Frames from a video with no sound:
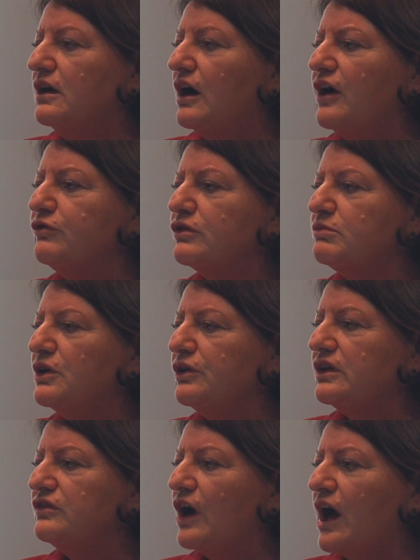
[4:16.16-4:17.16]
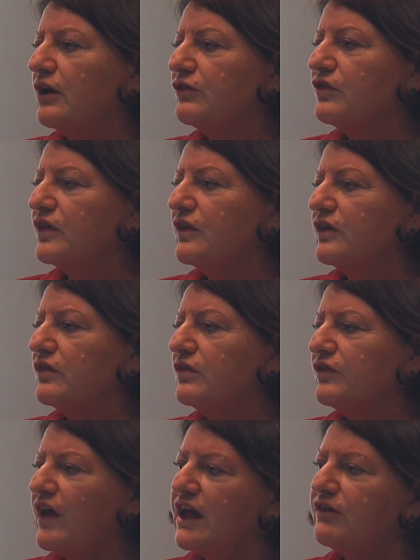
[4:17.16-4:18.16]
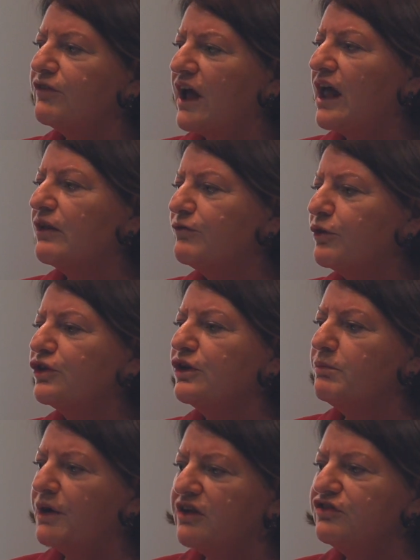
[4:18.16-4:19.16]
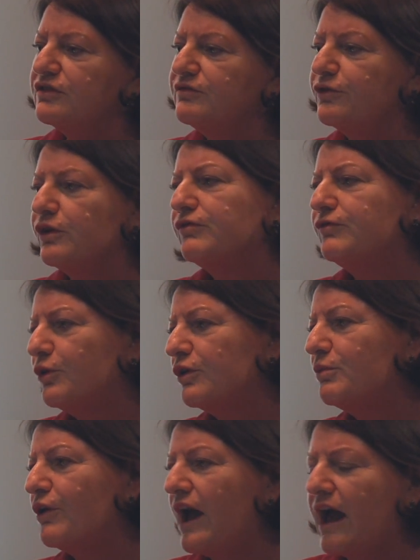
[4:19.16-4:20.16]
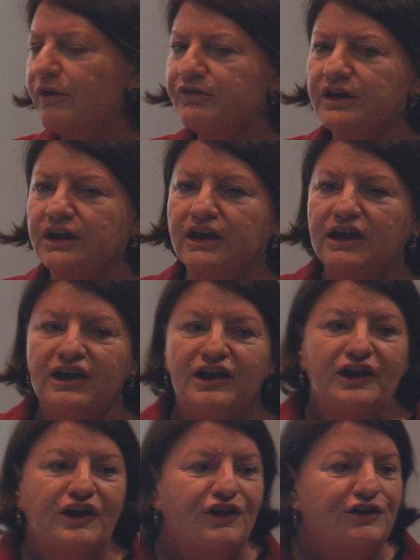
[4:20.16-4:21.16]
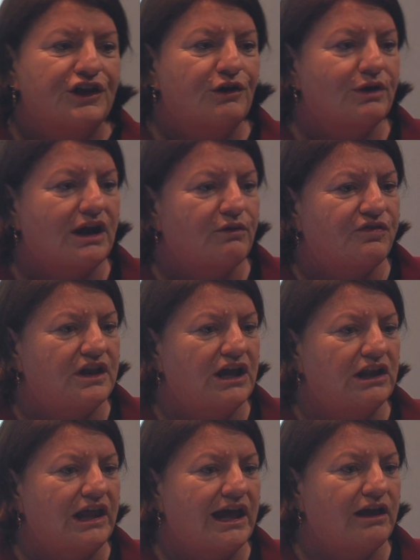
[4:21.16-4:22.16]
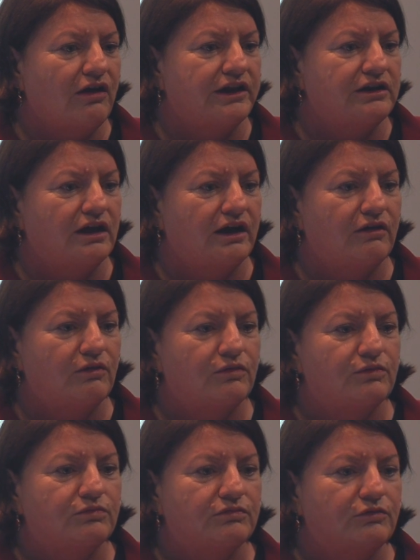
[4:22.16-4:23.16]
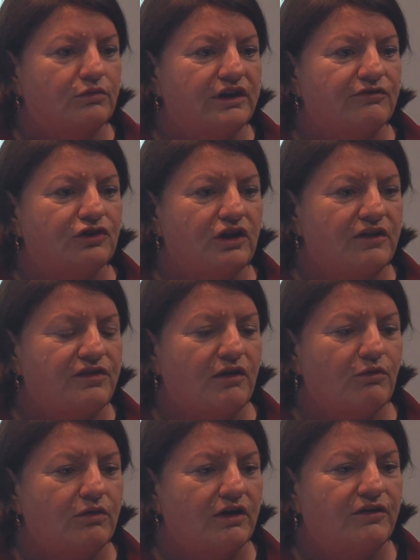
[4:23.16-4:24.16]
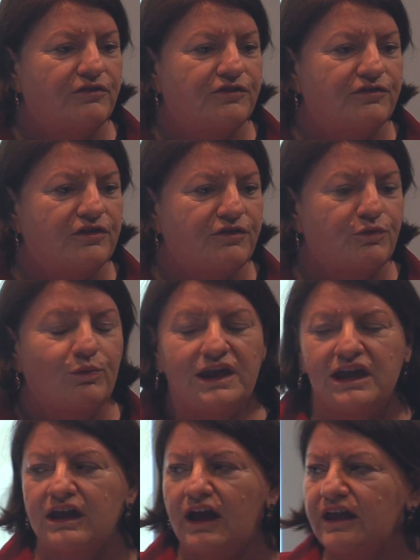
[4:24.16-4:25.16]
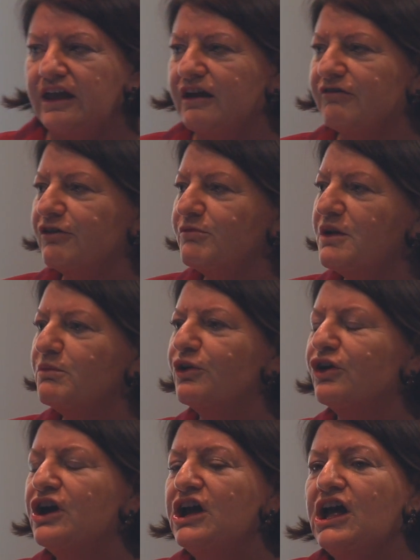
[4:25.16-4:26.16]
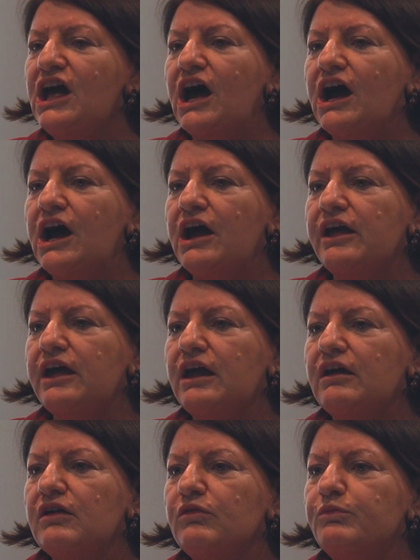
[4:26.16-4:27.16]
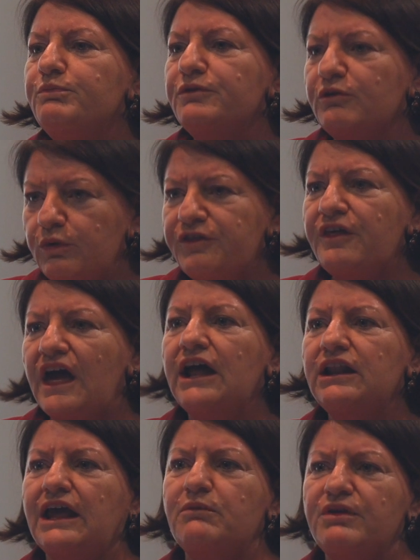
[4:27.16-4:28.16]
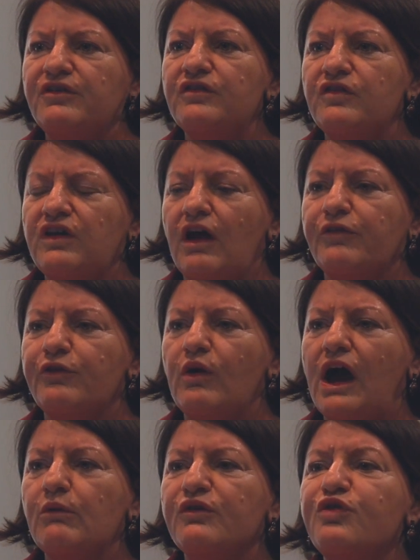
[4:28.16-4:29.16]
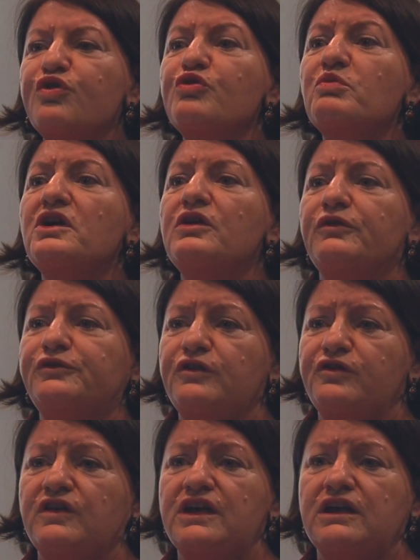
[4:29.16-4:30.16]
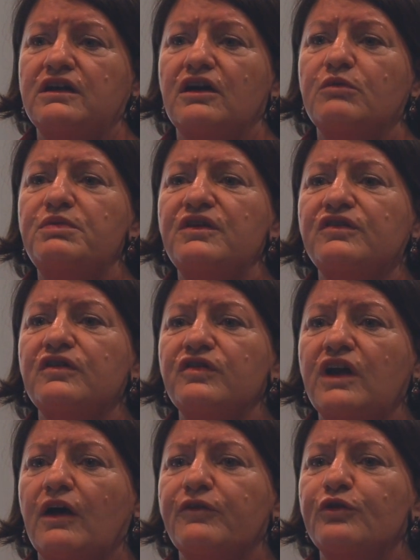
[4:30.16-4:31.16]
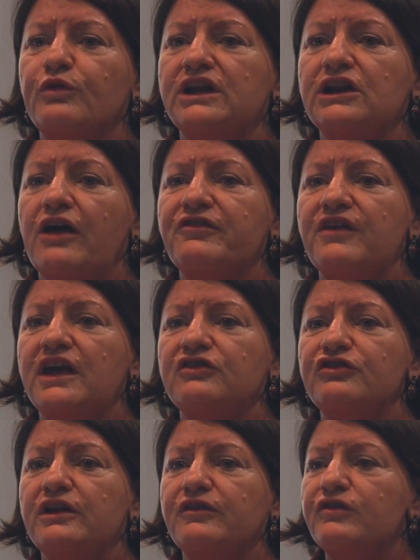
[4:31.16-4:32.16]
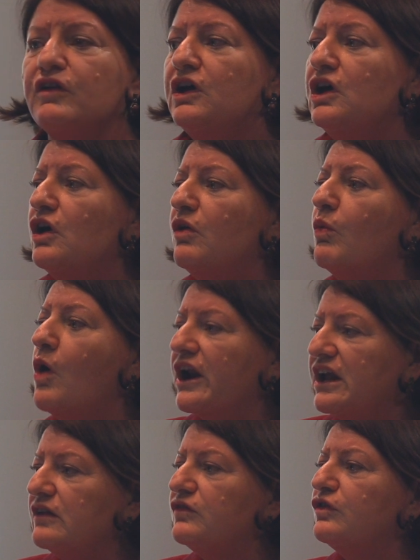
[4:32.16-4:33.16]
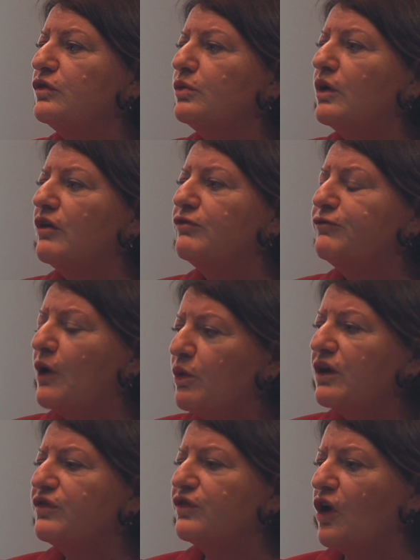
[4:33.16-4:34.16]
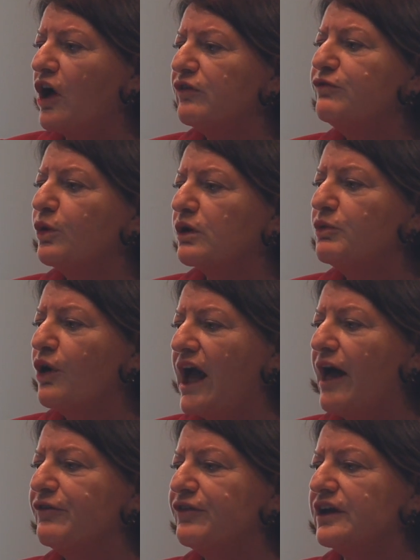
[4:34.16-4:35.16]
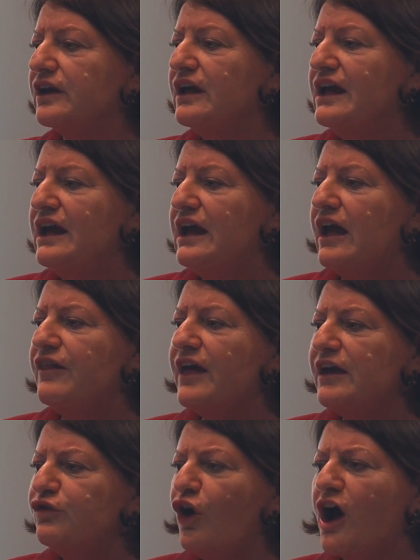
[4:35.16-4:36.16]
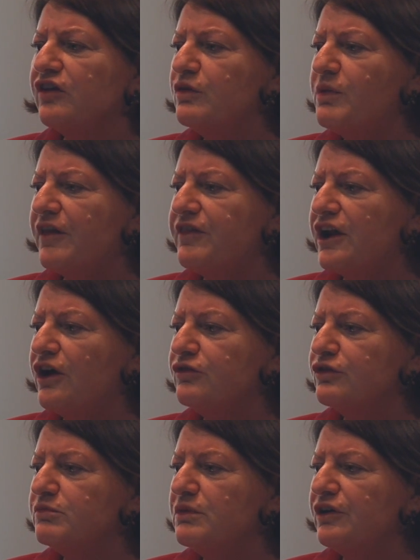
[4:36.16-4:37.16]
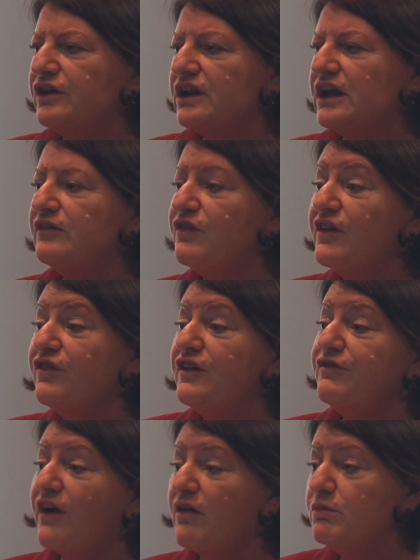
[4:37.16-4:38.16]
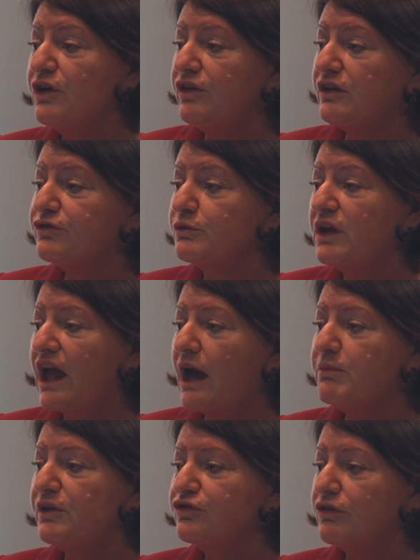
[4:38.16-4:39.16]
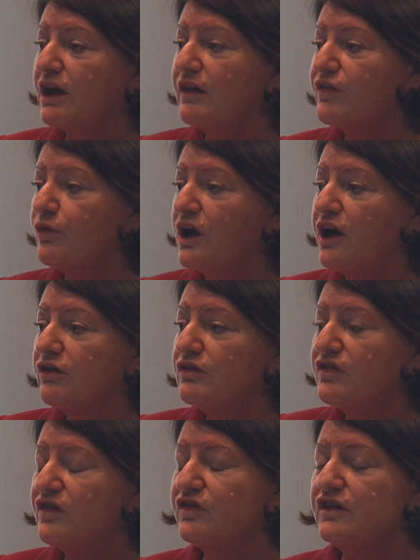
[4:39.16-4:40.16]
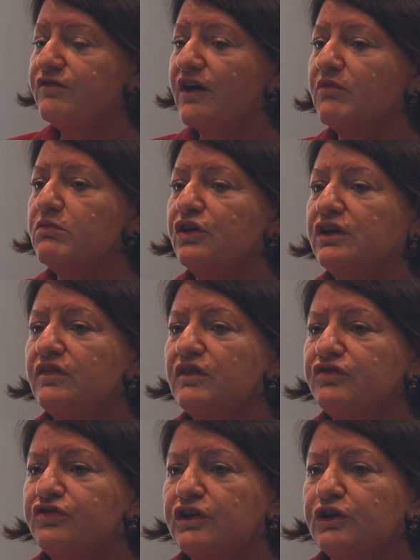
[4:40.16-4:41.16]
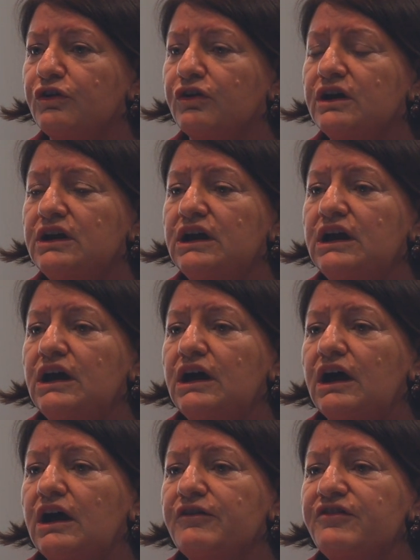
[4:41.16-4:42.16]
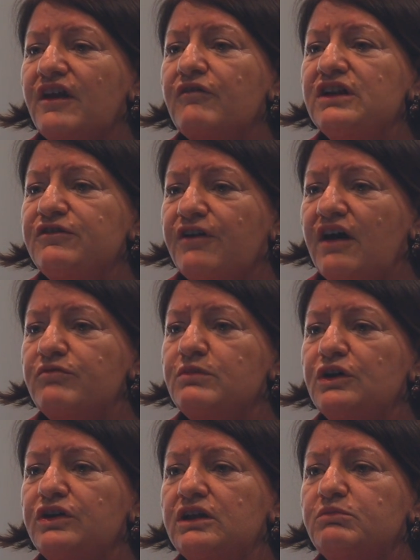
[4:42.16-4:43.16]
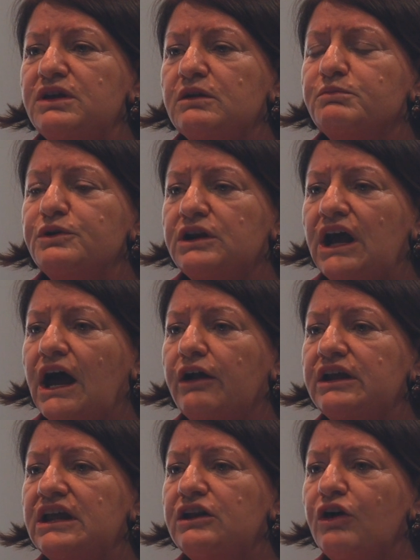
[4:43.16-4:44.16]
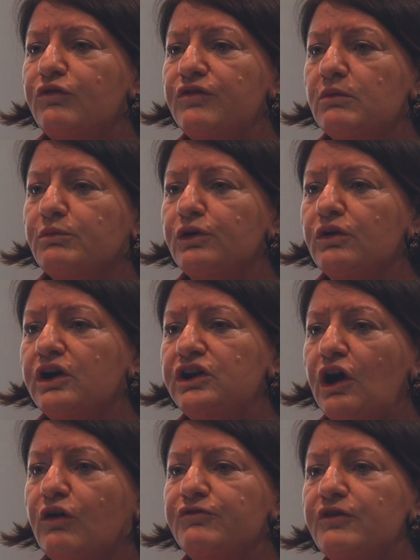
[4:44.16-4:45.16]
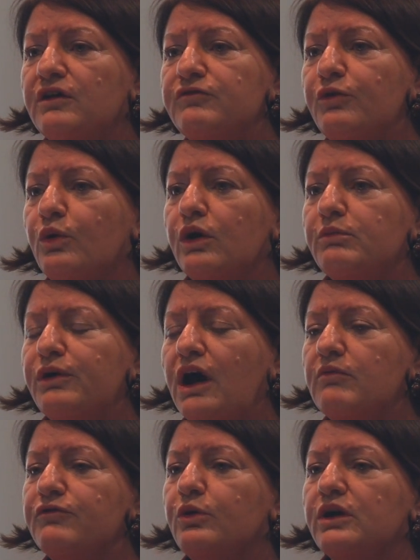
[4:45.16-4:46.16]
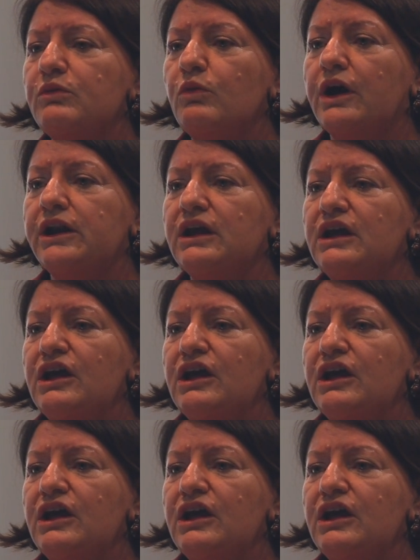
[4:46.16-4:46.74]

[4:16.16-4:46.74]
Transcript: $100 million in the state of California budget for affordable housing. You know, when I was in LA on whatever night that was this week, I can't remember, but with the LA Business Council, I was thrilled to see a business council in Los Angeles wanting to focus on affordable housing. And they talked about that $100 million and $65 million from cap and trade, so $165 million this year, $75 million being put out in November, a NOFA for Prop 41.